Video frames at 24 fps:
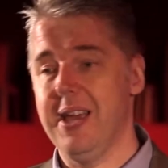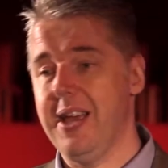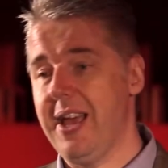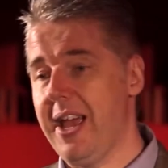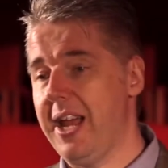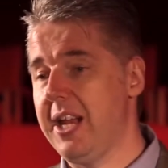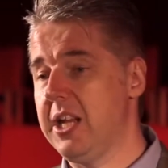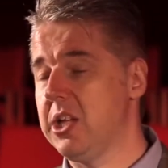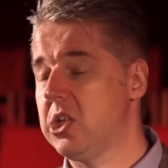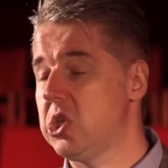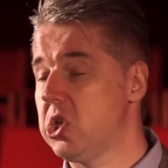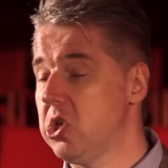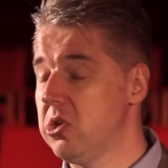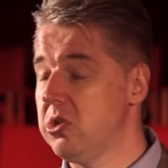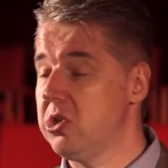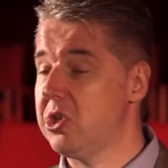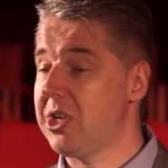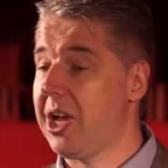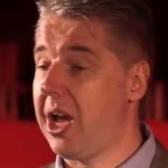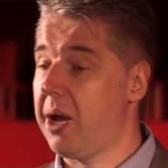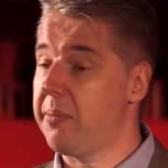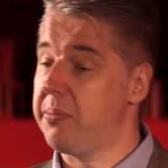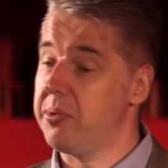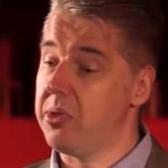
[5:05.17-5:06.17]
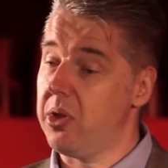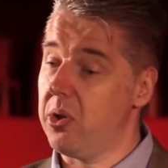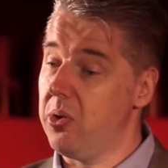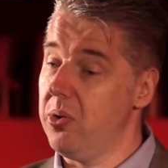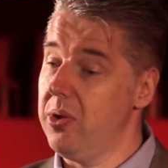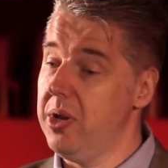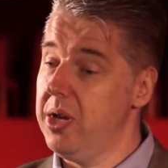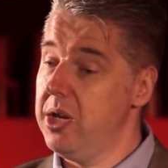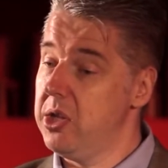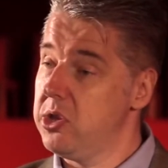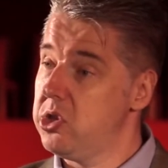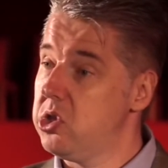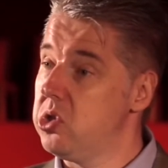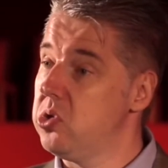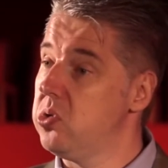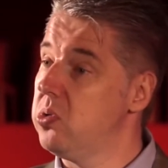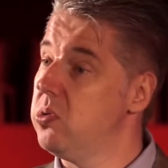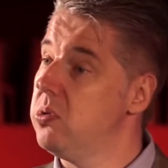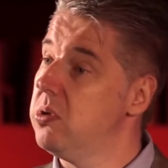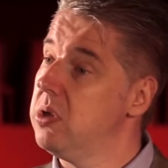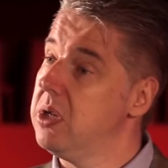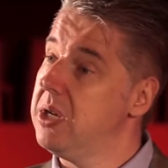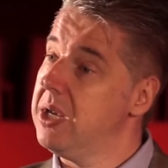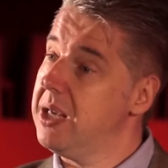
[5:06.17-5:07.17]
And it's your job, though, to
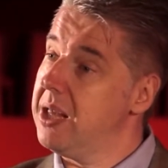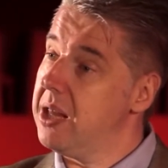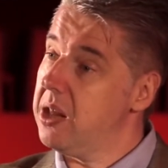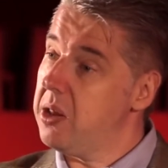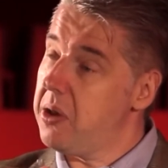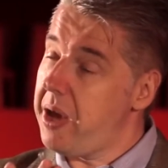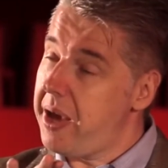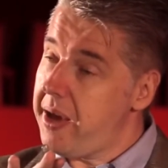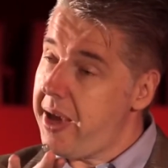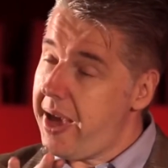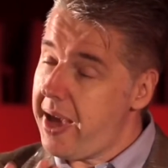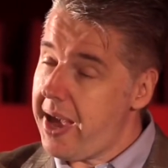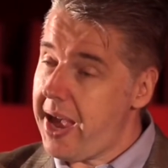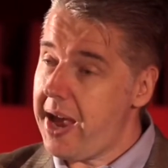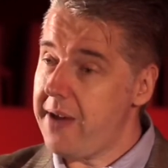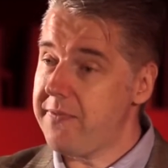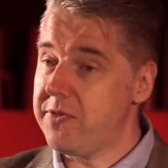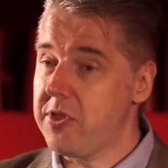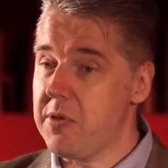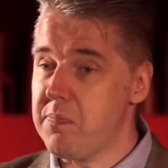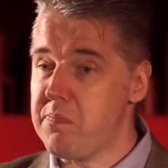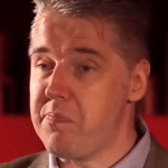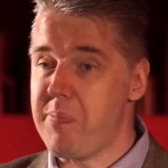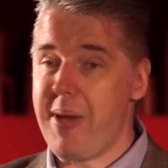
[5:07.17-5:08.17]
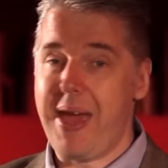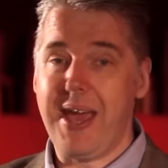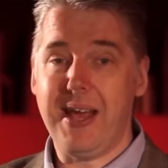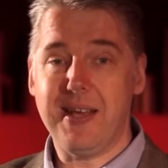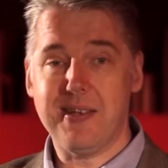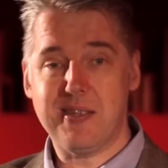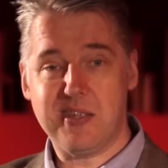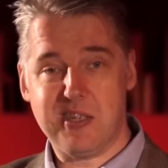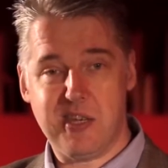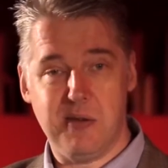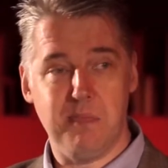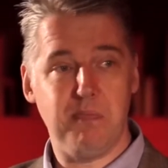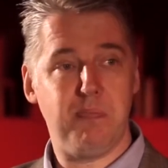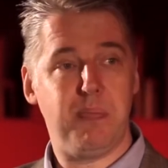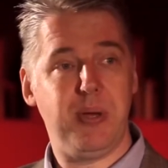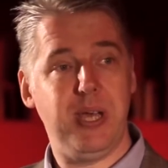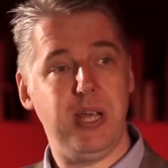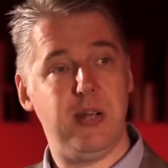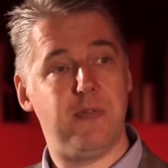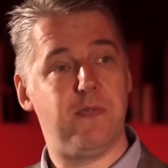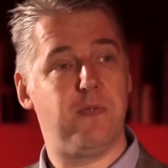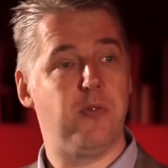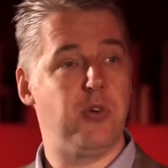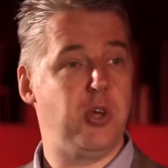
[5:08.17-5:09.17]
have the banks
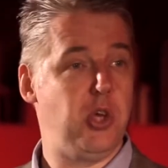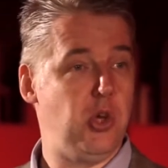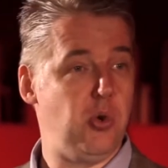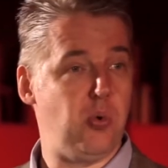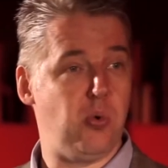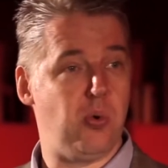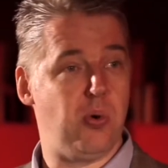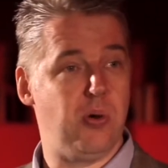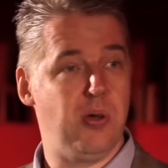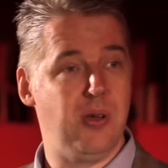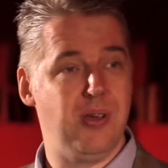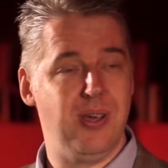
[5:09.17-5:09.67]
compete for you.